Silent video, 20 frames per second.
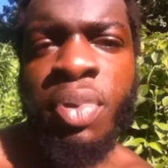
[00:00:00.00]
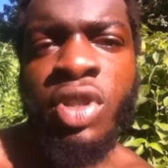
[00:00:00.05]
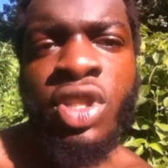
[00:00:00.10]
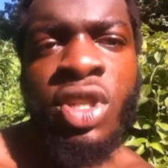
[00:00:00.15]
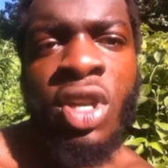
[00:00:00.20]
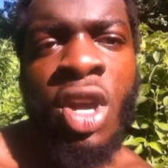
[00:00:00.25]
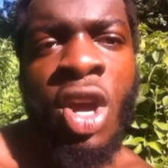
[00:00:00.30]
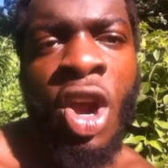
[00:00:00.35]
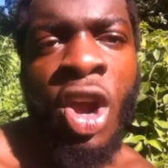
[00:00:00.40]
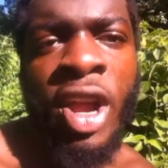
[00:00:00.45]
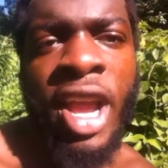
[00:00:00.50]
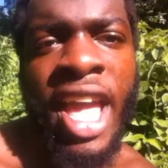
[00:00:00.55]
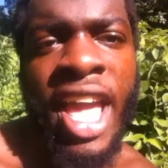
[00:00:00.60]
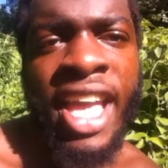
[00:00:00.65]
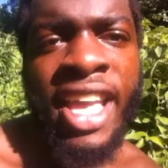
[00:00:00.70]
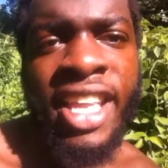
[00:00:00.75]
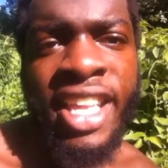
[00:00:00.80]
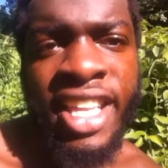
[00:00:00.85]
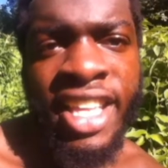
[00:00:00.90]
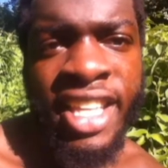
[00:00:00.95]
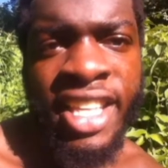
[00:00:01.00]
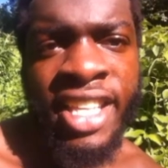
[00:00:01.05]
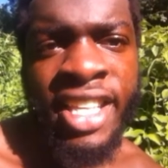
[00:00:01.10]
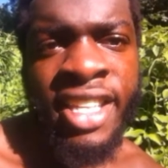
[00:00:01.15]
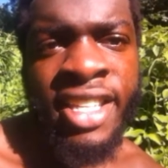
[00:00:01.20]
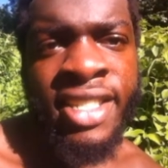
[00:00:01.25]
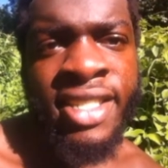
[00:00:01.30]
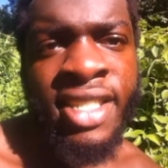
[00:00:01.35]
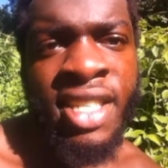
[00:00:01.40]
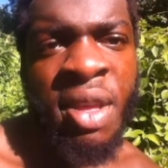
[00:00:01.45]
put your heart at
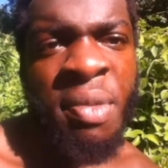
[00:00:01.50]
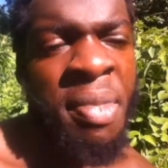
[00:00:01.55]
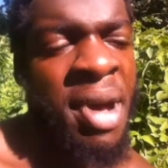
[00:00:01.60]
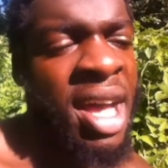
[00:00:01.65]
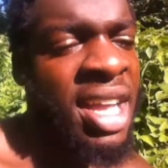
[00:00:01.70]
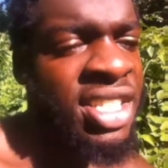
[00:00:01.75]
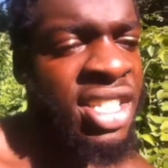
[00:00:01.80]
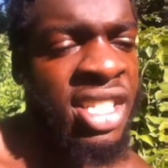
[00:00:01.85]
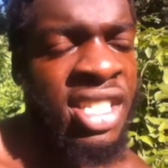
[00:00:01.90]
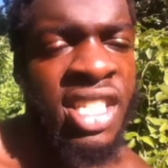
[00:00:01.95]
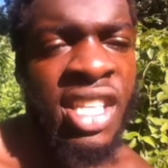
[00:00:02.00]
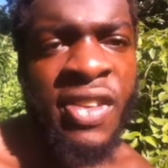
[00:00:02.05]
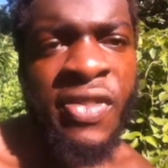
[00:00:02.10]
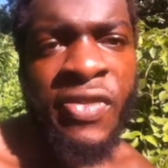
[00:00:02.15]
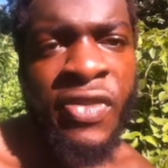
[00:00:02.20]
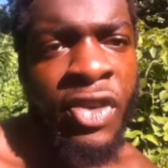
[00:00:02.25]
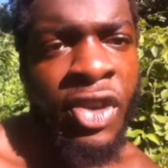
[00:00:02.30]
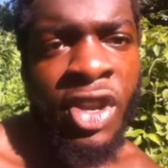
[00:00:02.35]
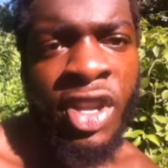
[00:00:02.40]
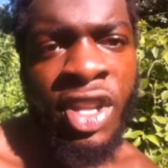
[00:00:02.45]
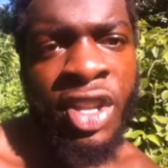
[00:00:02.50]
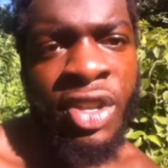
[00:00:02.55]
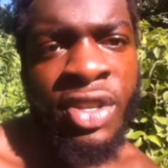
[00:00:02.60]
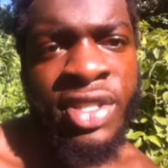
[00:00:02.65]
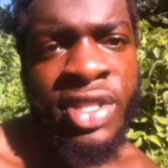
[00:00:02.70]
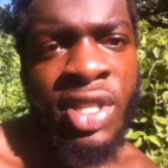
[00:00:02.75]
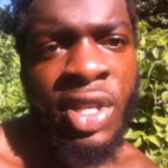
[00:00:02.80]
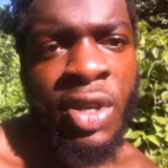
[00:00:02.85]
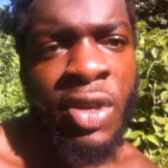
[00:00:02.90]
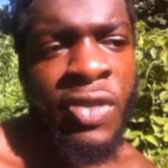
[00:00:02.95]
ease by just inverting
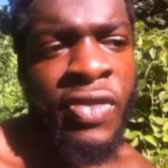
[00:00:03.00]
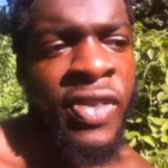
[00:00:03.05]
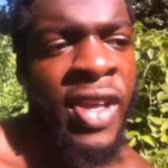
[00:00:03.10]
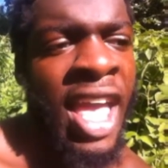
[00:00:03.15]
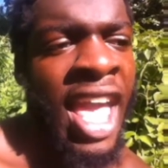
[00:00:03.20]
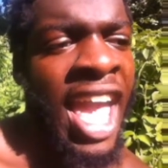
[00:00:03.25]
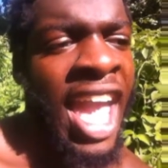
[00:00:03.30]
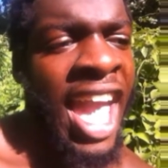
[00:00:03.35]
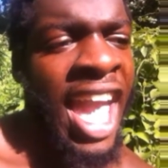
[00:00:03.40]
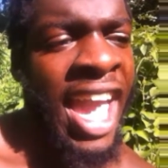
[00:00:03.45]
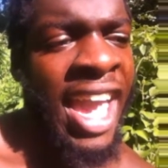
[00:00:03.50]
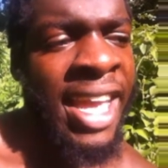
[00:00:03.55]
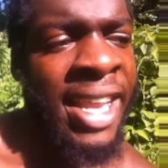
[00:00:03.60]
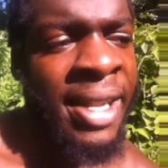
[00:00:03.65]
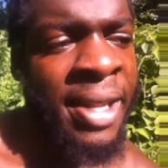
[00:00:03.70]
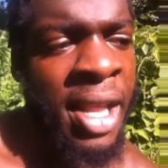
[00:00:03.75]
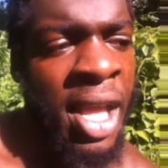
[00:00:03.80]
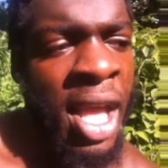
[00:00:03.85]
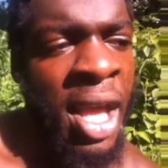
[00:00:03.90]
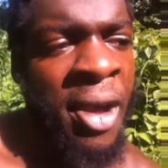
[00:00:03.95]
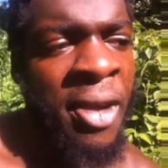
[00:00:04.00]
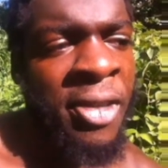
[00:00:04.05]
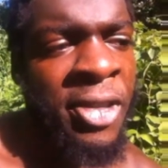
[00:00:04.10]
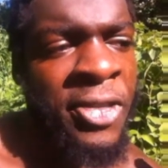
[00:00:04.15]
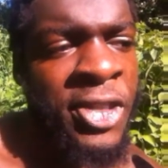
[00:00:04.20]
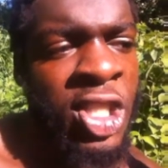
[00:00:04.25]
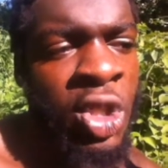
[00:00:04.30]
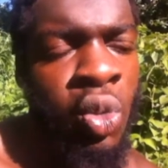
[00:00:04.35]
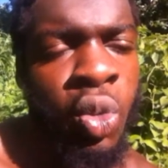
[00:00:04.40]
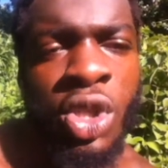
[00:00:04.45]
yourself and
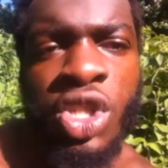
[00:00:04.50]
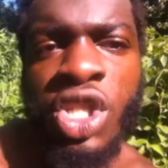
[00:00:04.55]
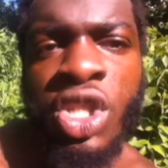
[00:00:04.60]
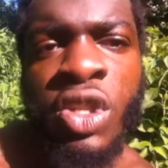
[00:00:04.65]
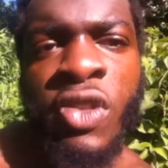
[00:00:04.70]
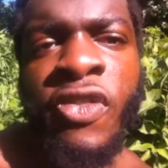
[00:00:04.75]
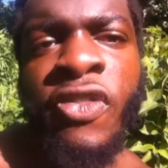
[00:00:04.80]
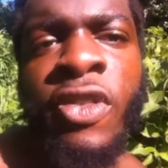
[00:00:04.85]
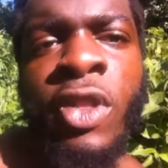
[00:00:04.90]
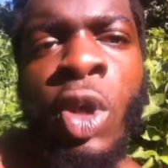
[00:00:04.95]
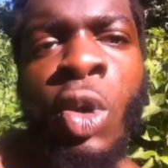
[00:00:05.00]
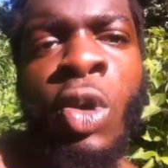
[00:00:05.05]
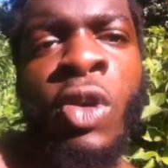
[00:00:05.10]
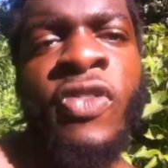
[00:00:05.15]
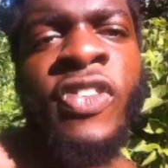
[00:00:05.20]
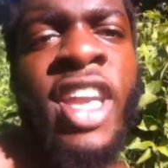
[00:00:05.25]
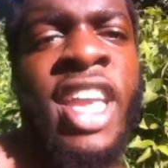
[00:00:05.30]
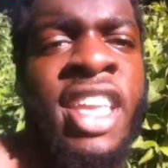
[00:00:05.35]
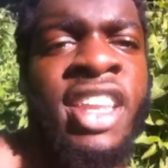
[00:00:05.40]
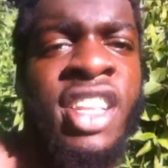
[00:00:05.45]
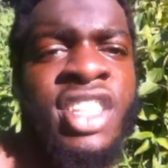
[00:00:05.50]
switching the flow of